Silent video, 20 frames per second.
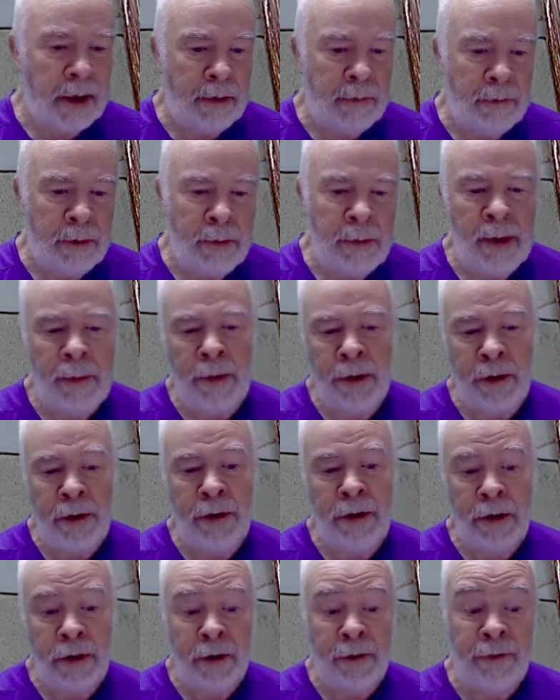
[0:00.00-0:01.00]
remembering this
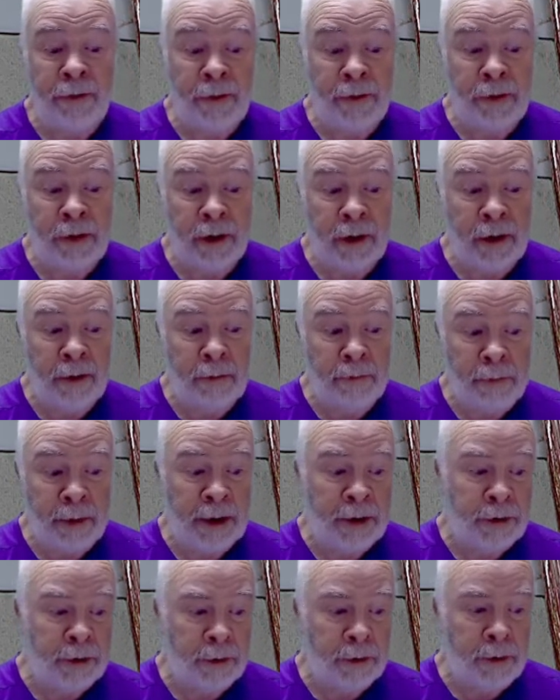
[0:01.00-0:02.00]
is a 15
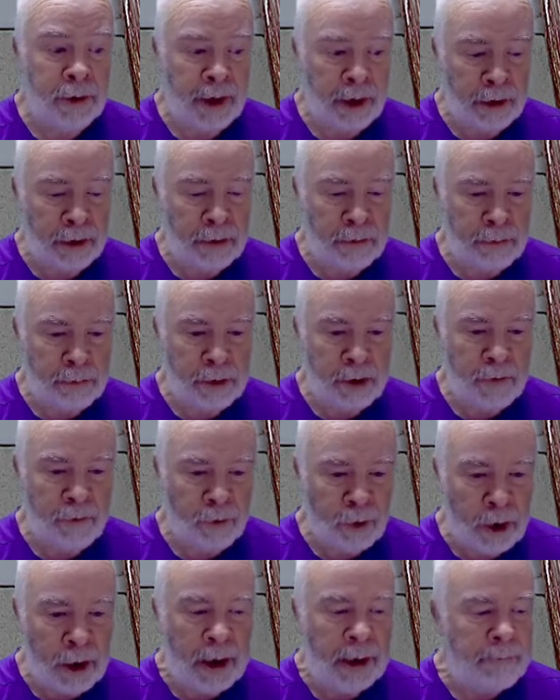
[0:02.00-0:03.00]
pixel length bit of
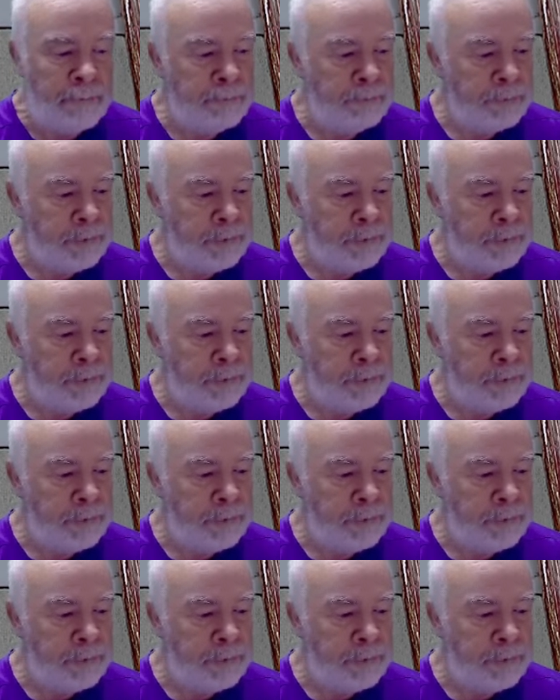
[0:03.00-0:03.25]
wire,